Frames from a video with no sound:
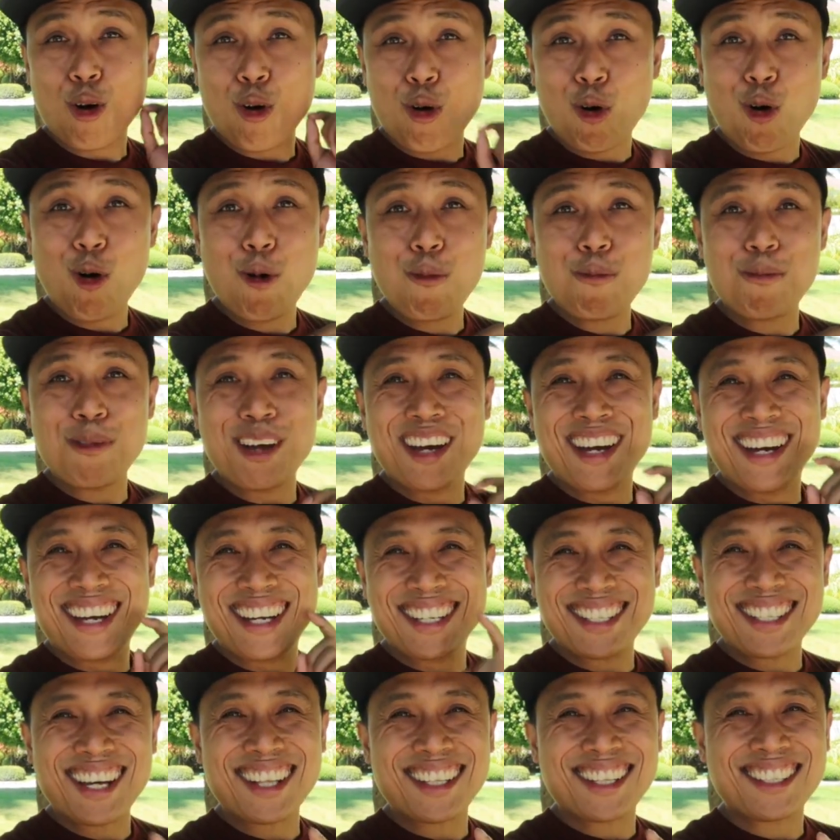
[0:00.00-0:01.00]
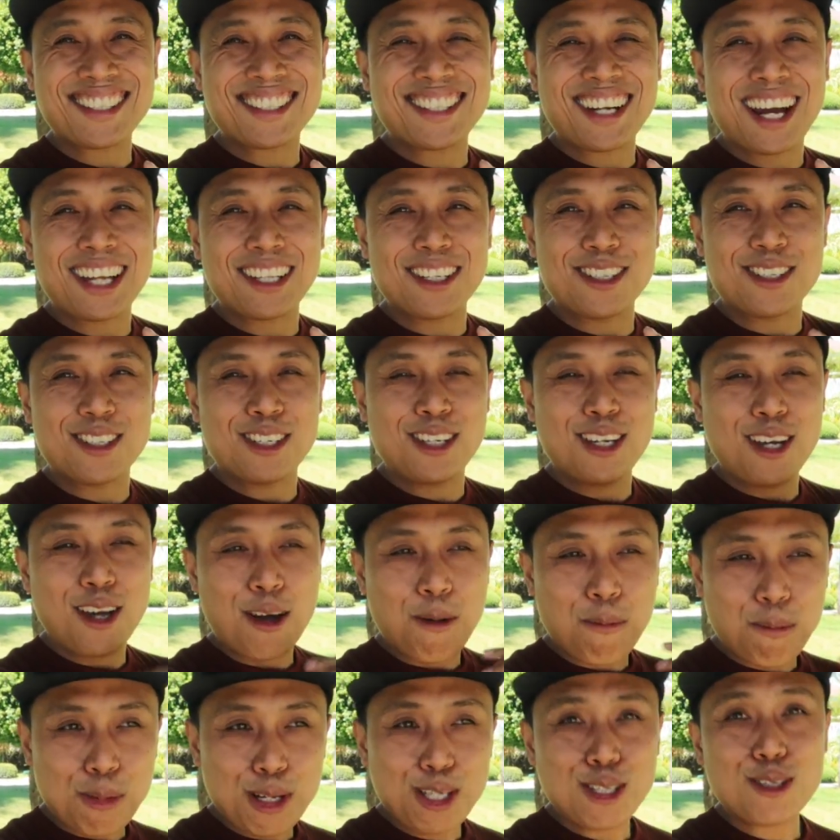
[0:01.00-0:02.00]
Hope is not a strategy.
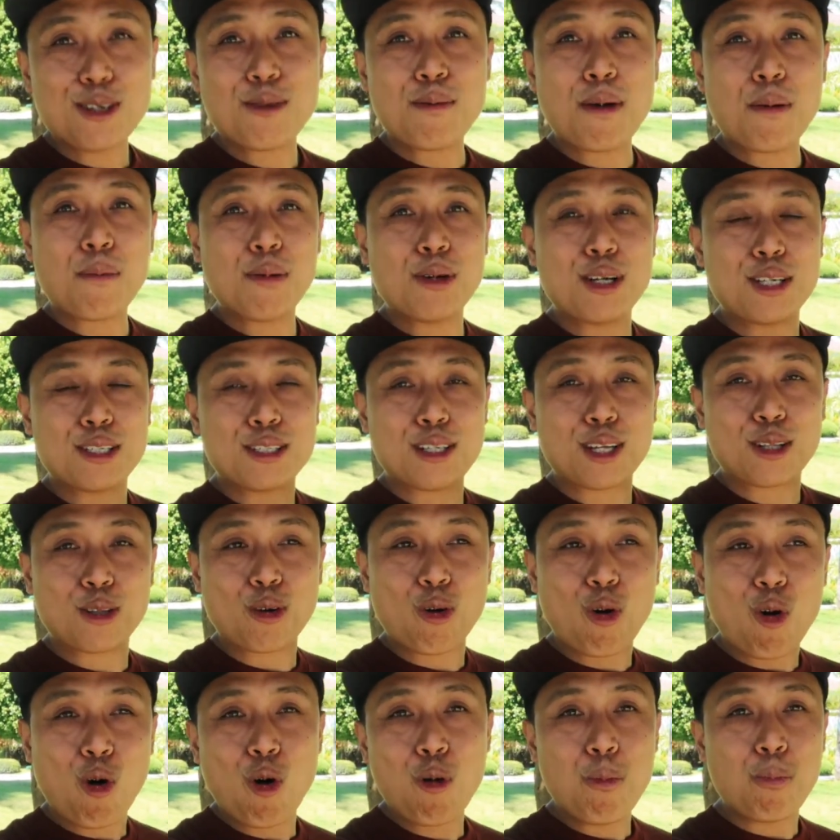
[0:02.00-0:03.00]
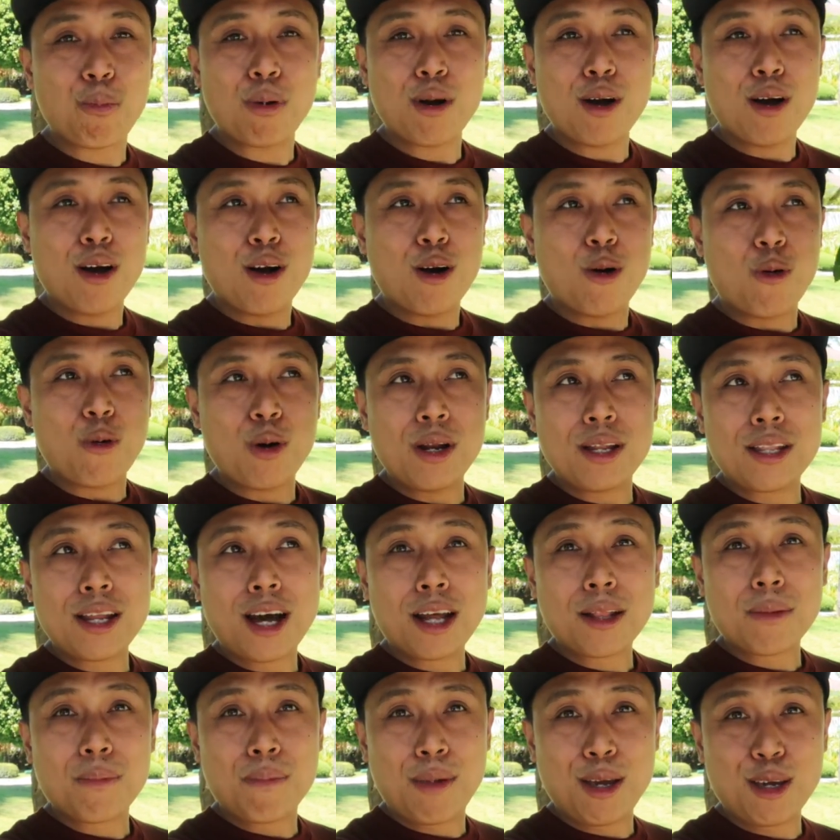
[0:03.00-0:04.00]
Please remember this, that hope will
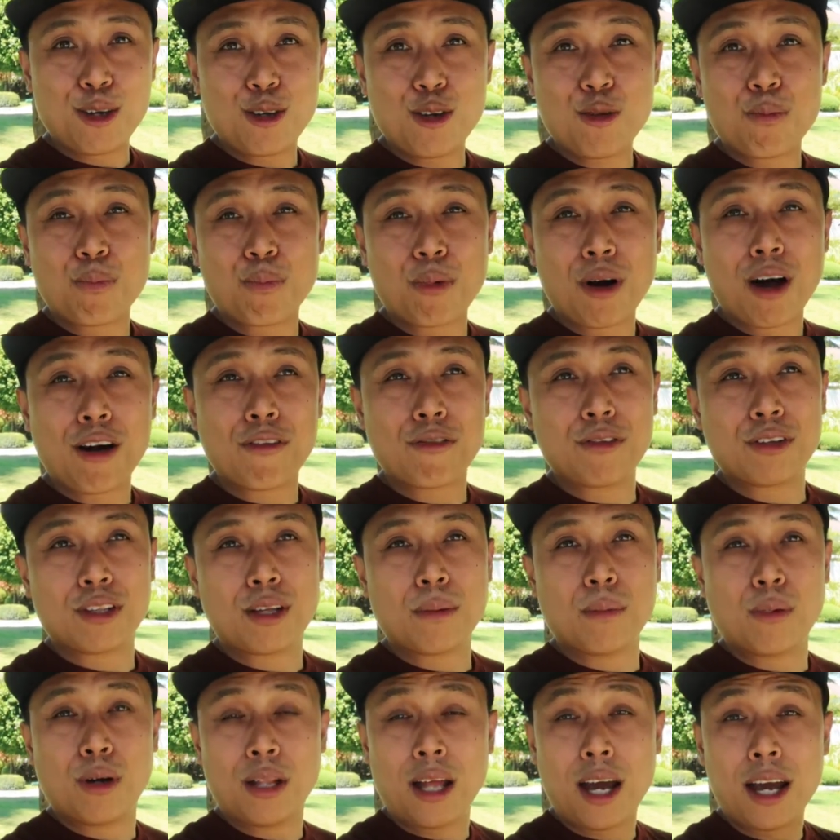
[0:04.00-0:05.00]
not make you profitable.